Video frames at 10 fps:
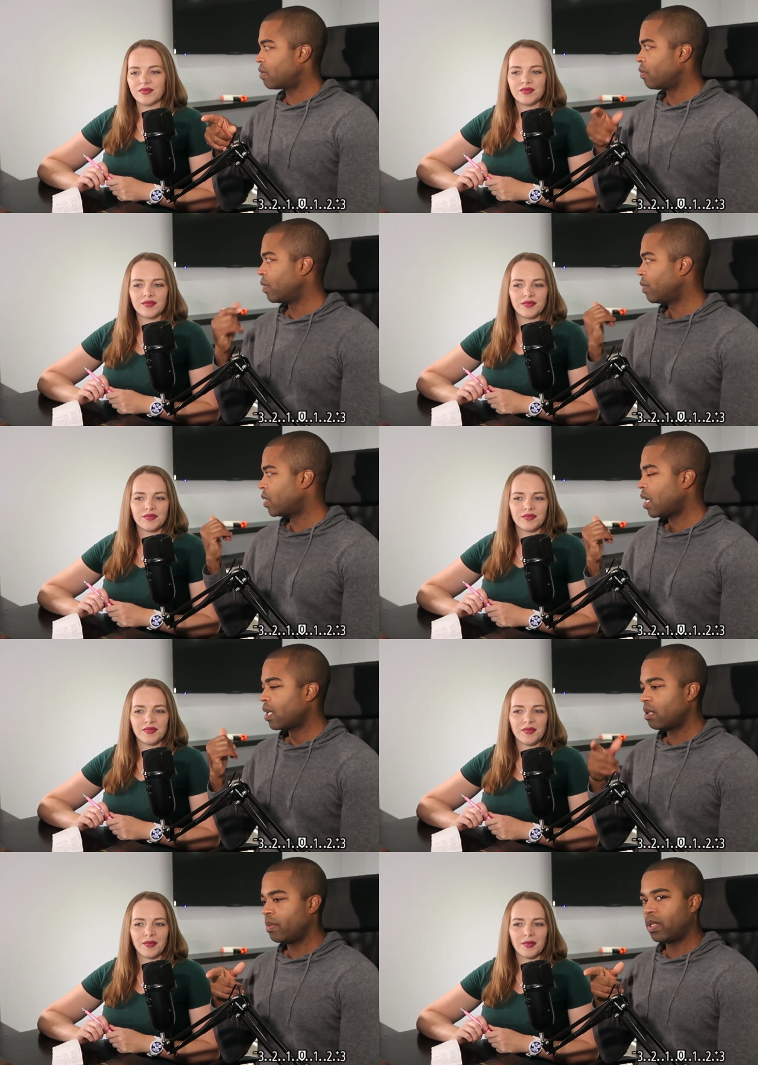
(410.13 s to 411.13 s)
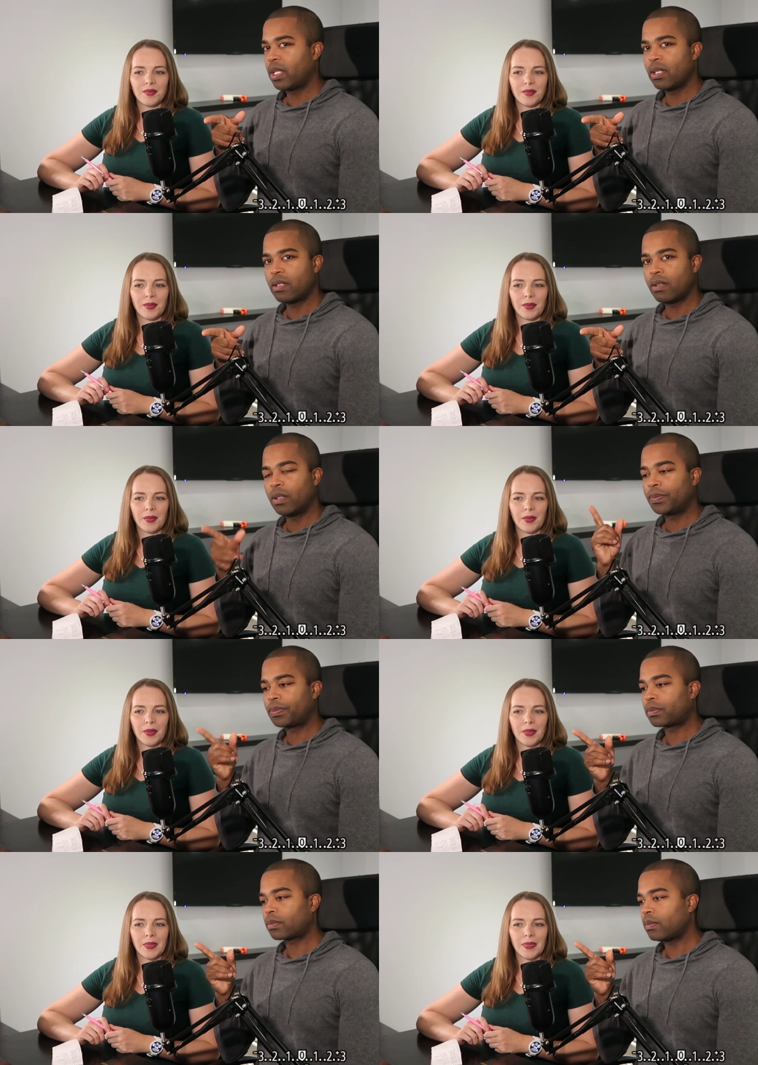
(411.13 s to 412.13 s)
Speaker 1: we were talking about this. So,
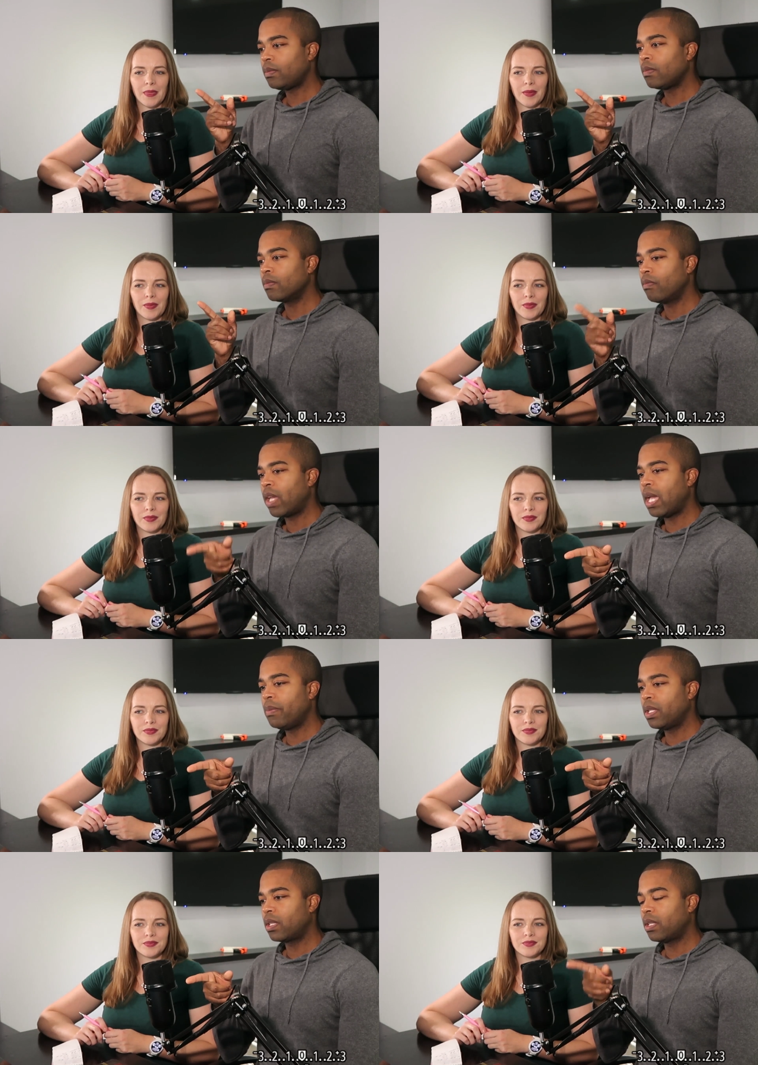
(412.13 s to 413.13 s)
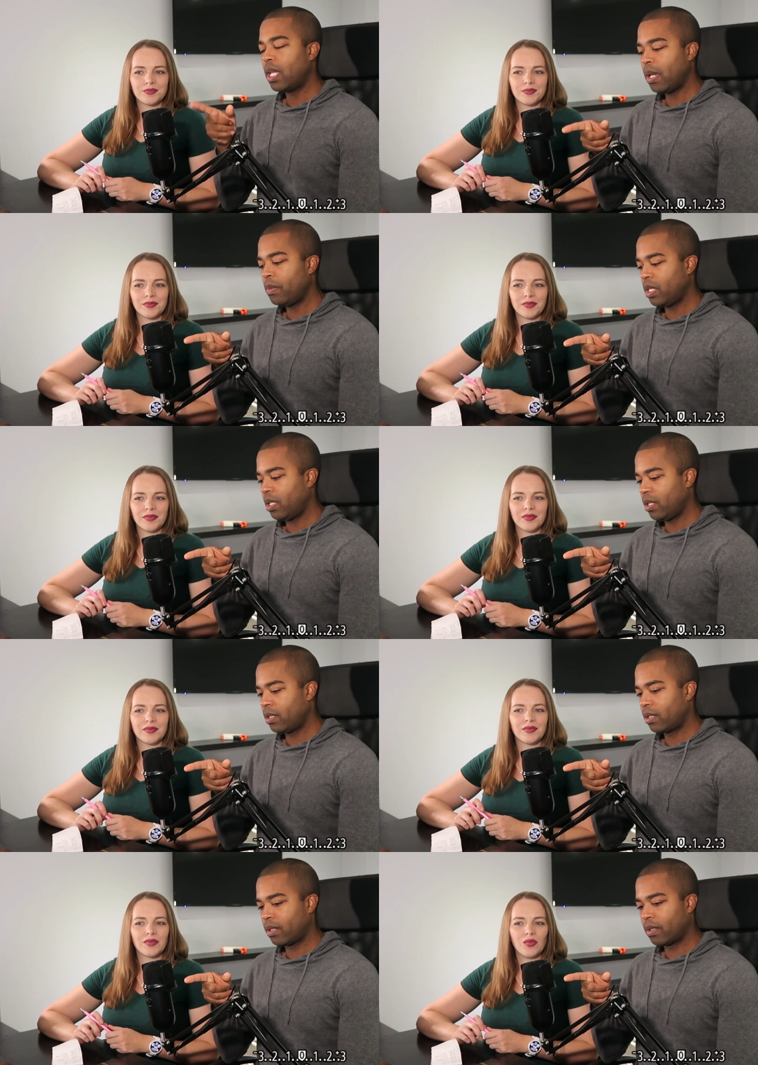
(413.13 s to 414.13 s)
Ameth-
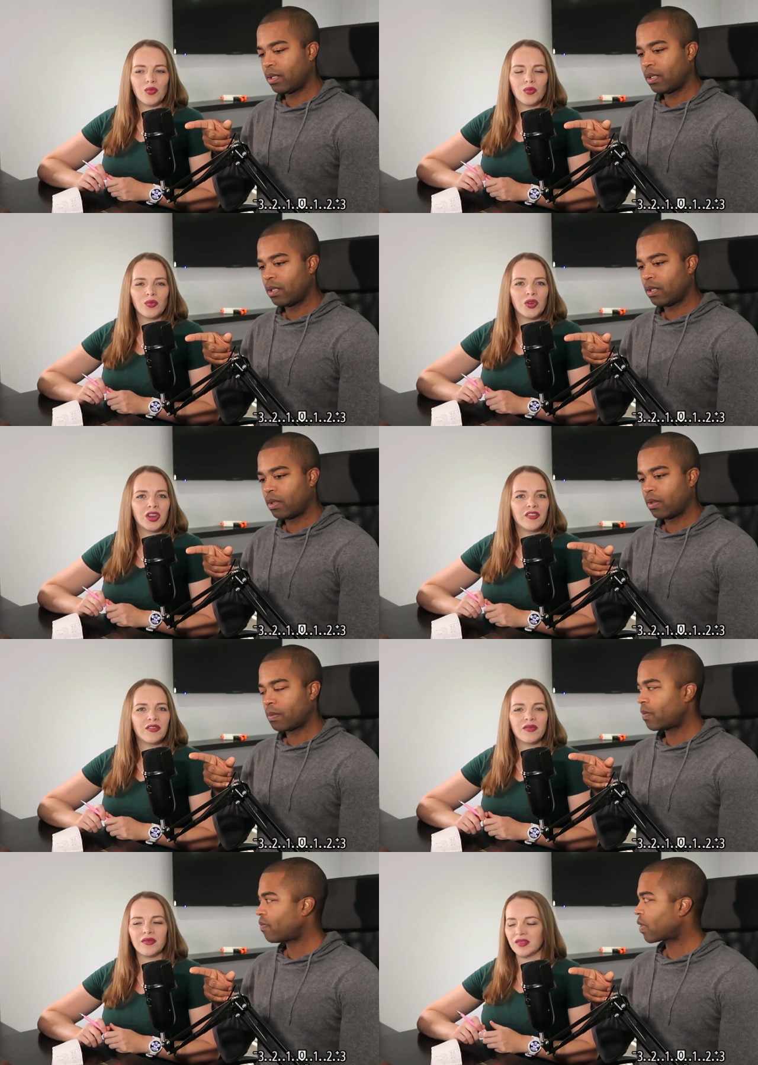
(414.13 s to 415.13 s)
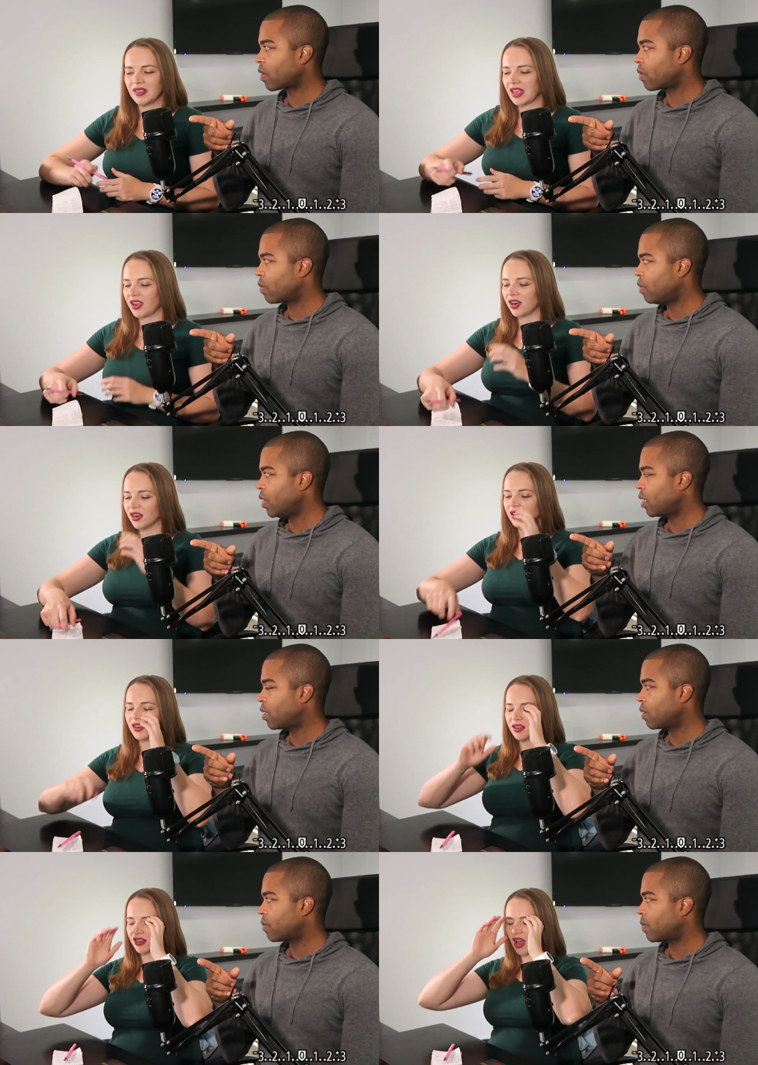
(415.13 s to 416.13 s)
amethyst
Speaker 2: would have like her
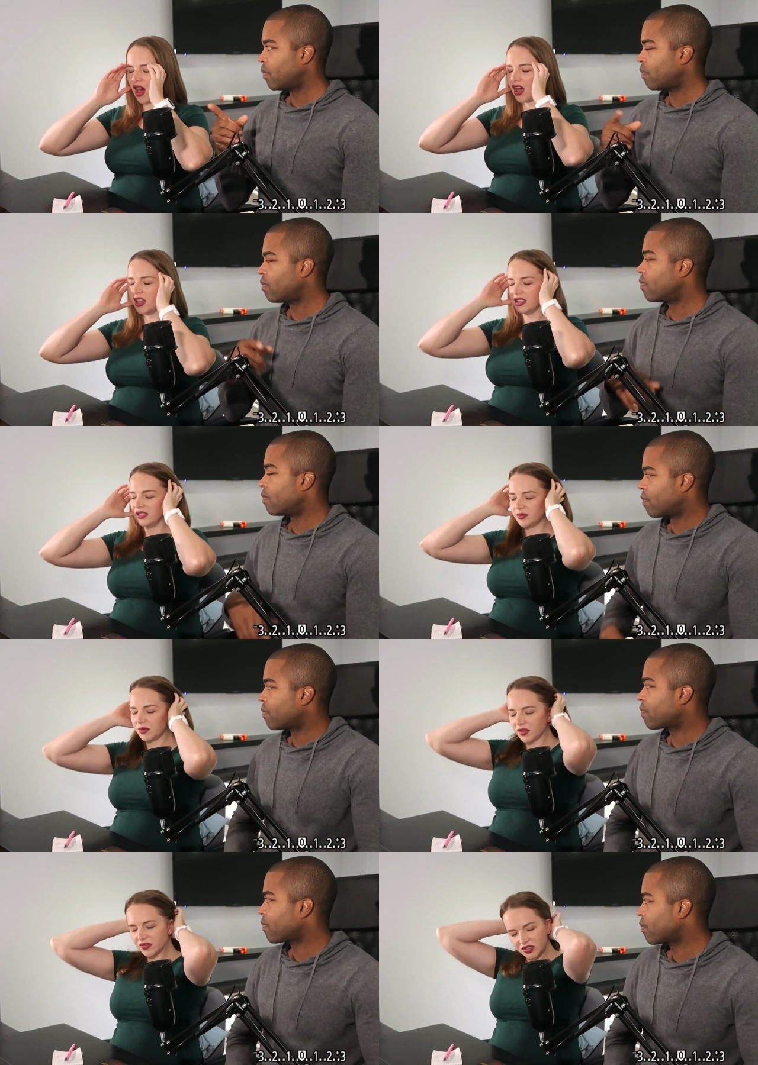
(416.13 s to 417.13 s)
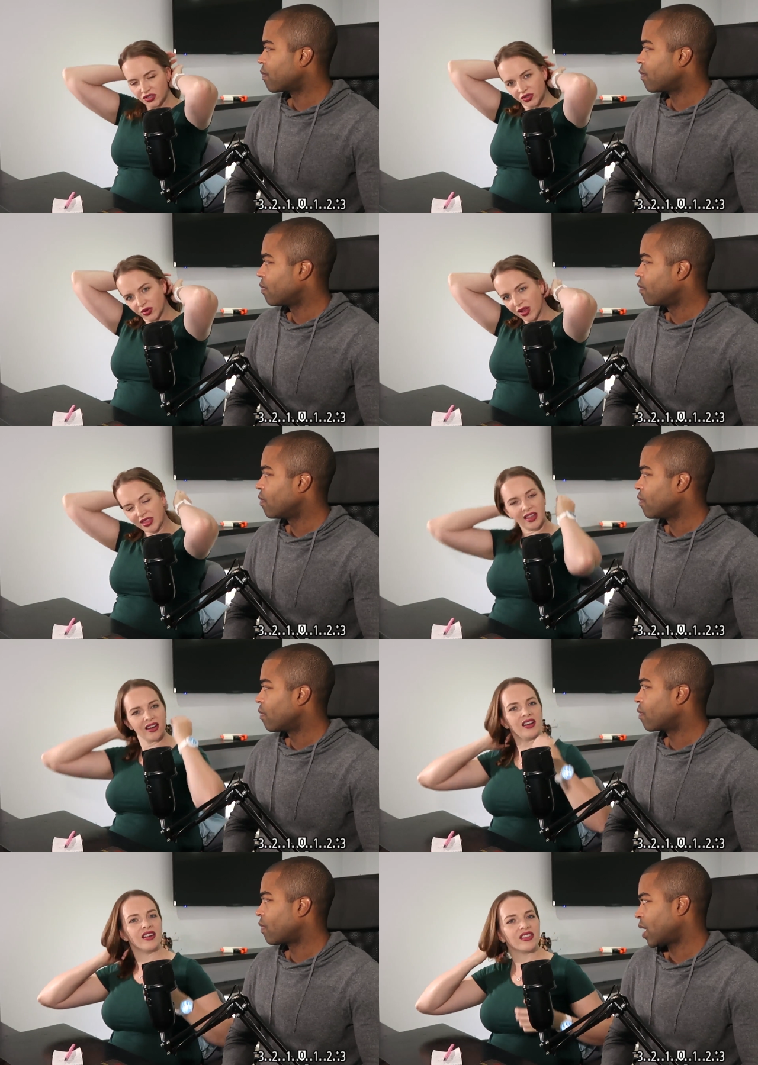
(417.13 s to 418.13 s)
like, kind would have destroyed the
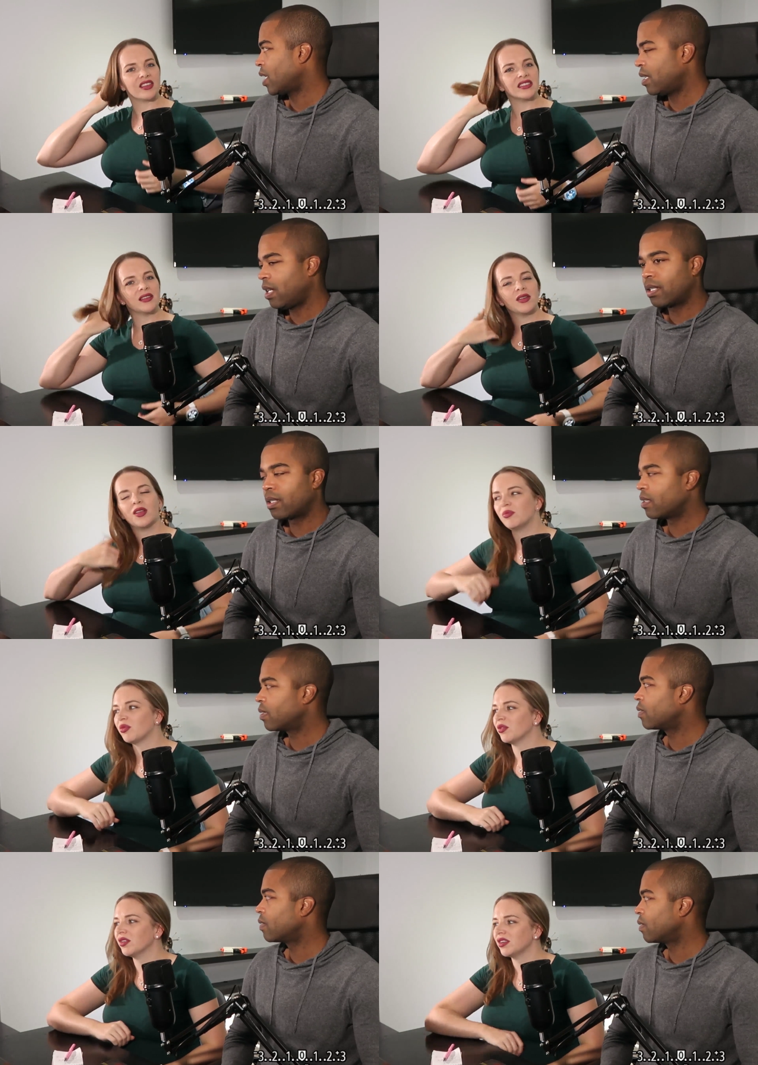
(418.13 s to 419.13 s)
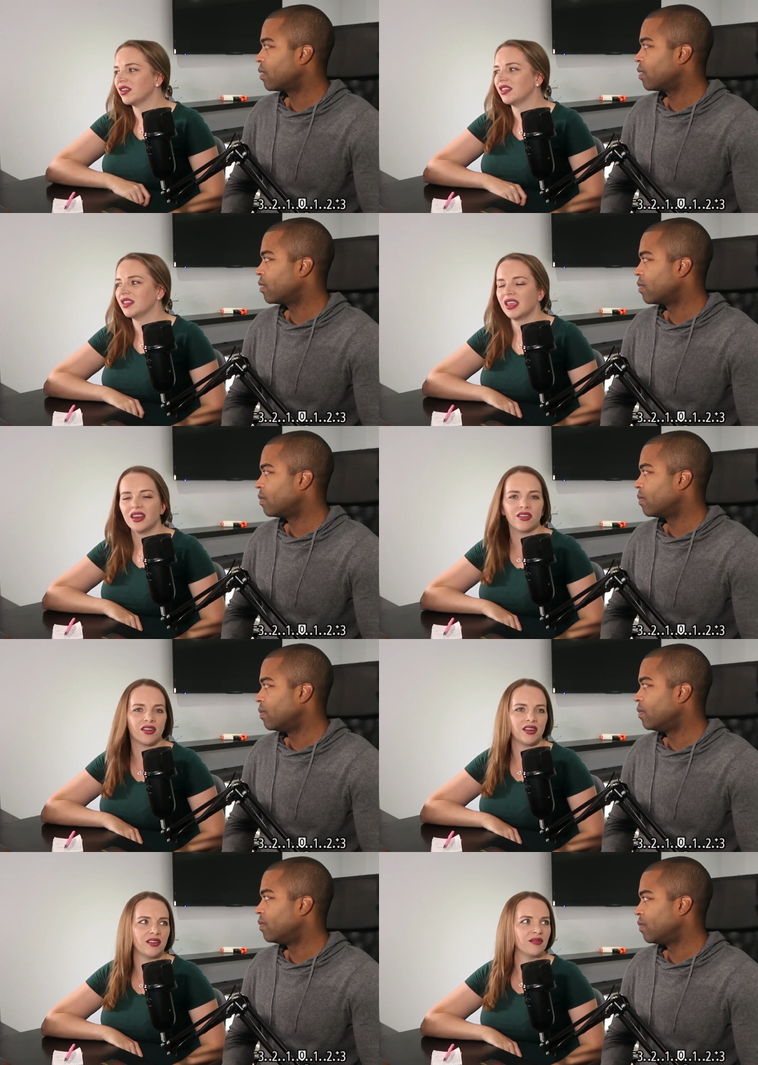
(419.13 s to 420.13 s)
earth because exactly. they were all born in
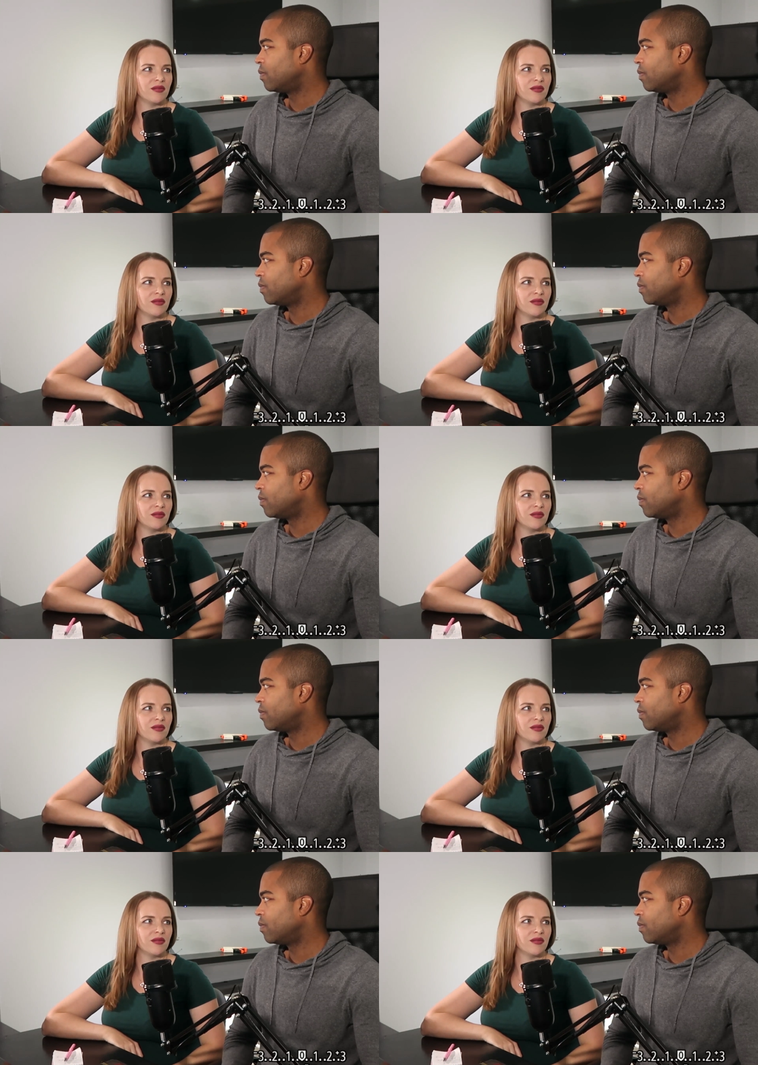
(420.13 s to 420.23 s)
kindergarten,